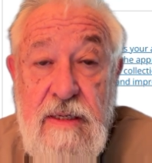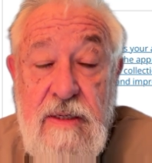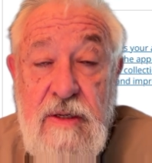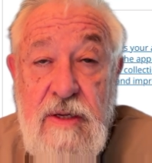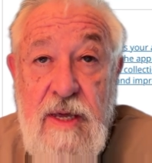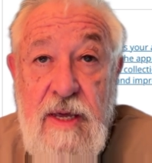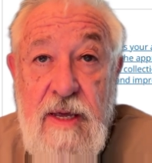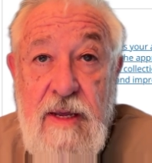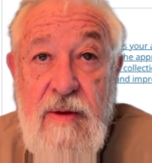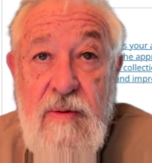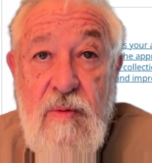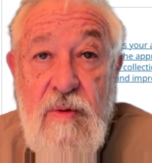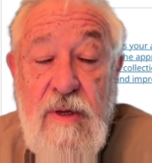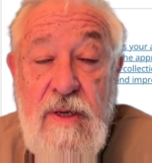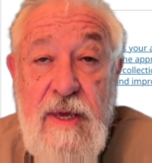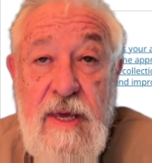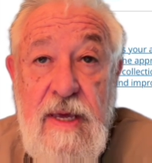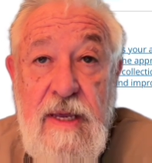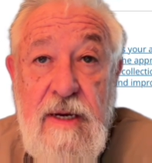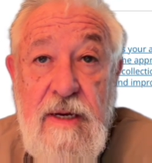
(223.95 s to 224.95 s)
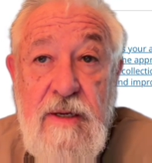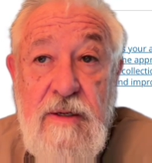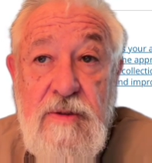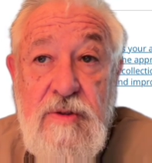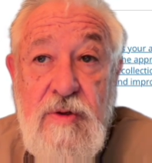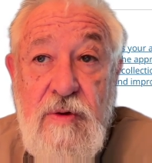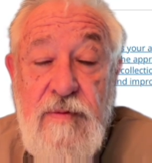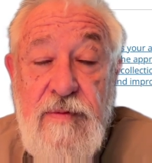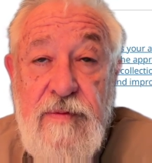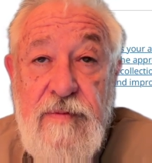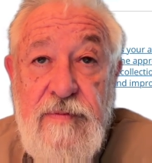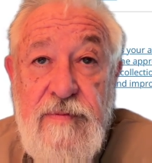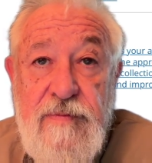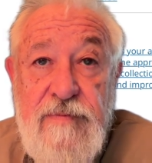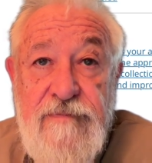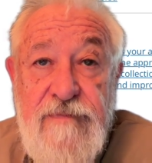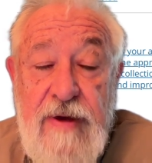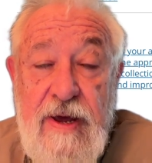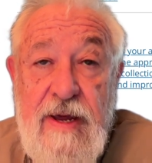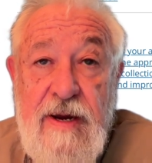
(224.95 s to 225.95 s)
Okay, week 8 is your
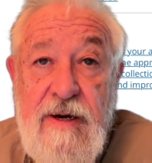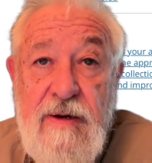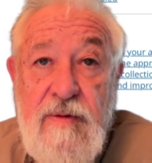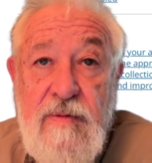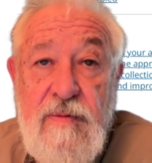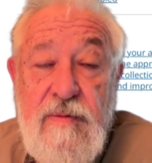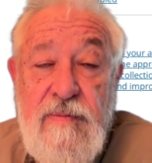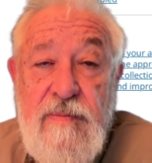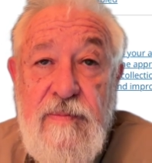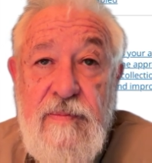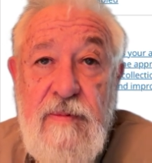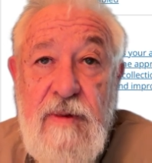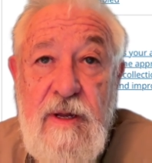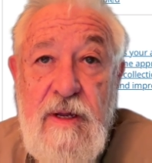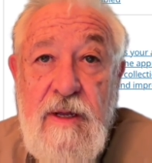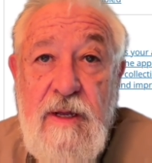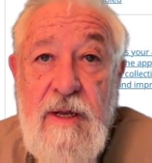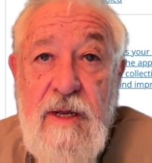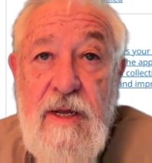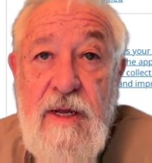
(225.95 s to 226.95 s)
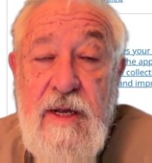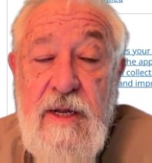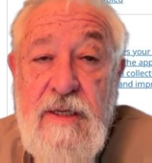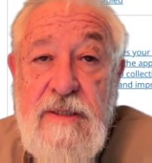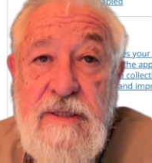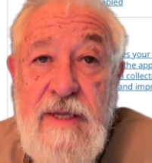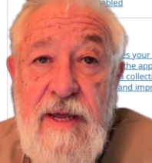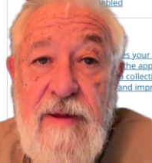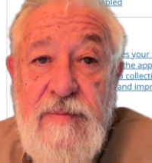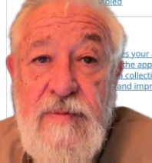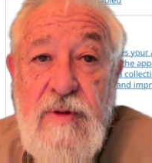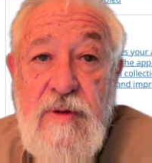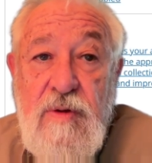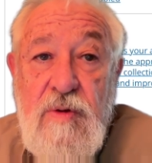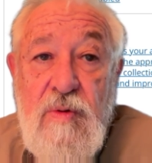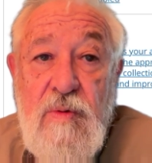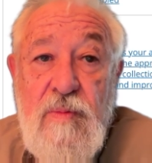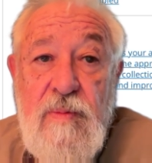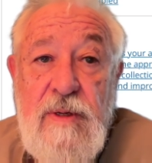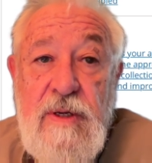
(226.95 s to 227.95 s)
final assignment.
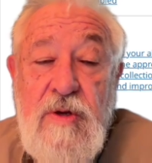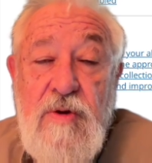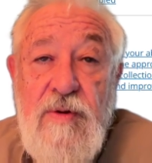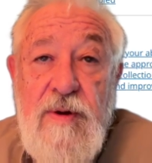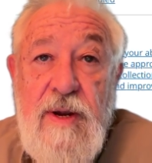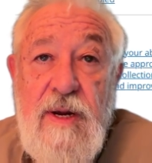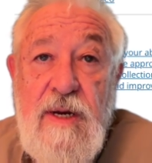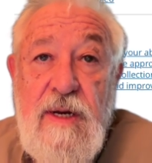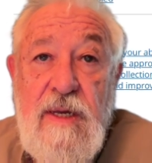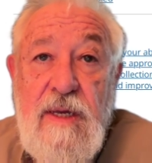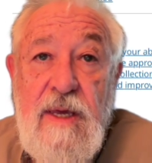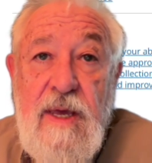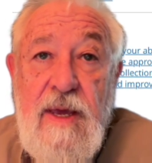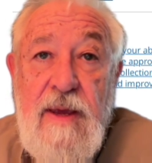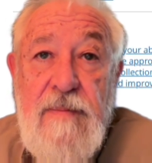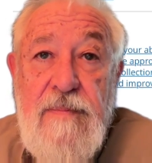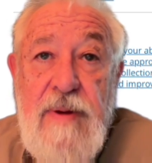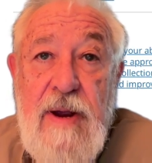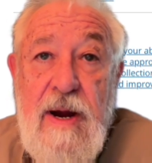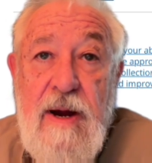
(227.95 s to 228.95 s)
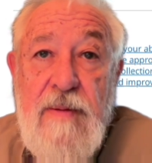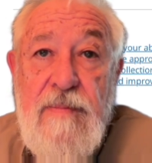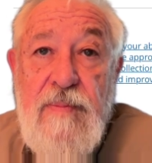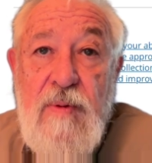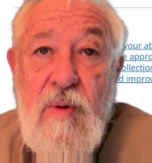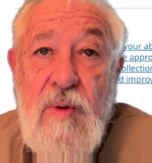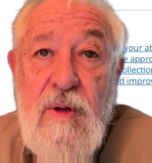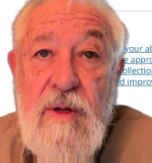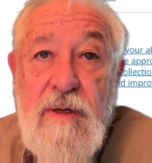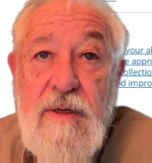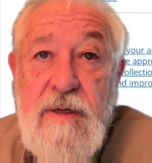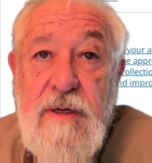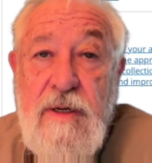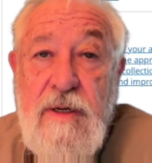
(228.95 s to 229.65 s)
You'll be creating a PowerPoint